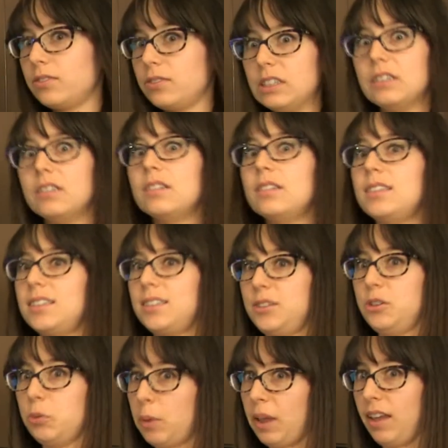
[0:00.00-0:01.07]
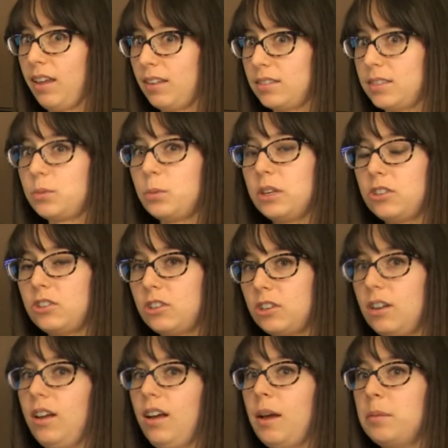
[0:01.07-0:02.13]
fill these 2 pans, which
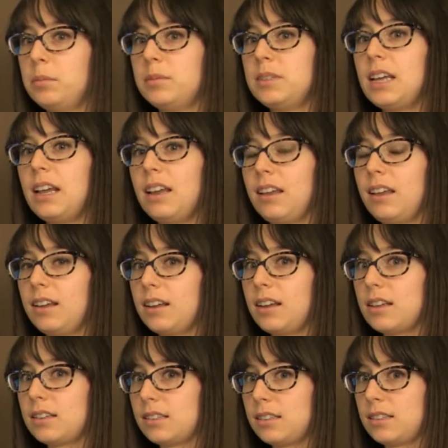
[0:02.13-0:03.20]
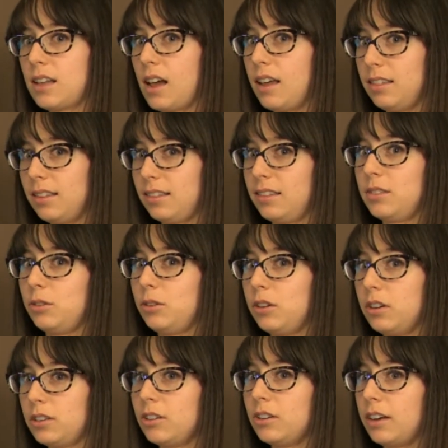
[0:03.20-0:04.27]
I'm taking as a sign that these are going
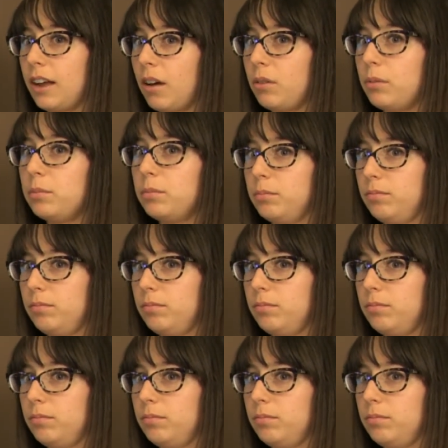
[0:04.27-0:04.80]
to turn out